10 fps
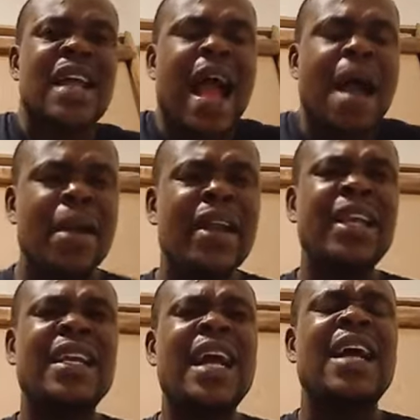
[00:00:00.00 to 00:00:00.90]

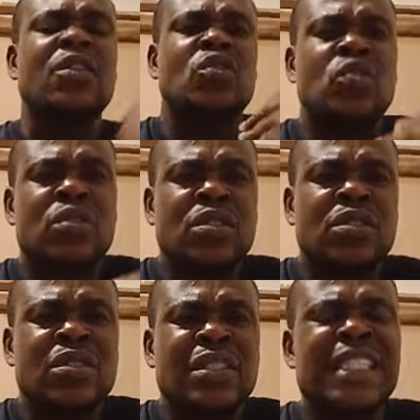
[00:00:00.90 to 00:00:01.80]
America
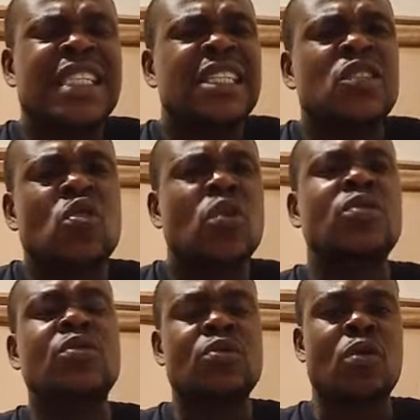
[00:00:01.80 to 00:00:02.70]
needs not
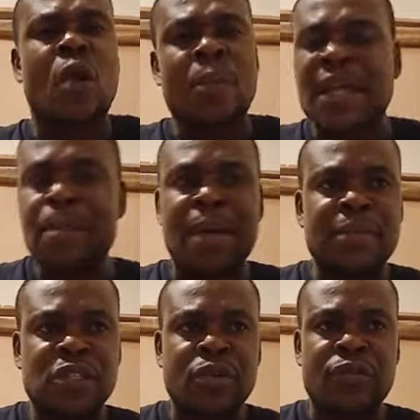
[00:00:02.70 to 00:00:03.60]
to obtain
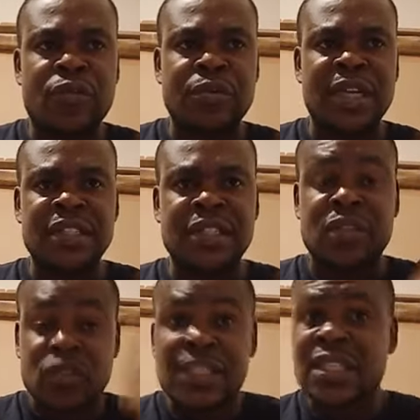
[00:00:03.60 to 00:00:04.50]
permission from Nigeria
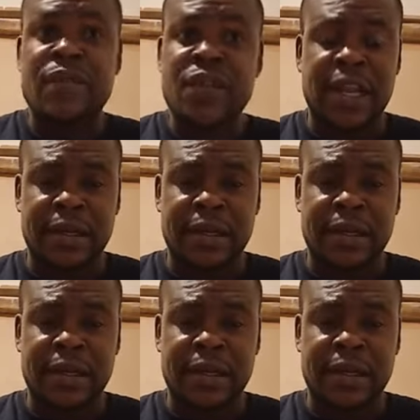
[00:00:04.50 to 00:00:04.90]
to intervene.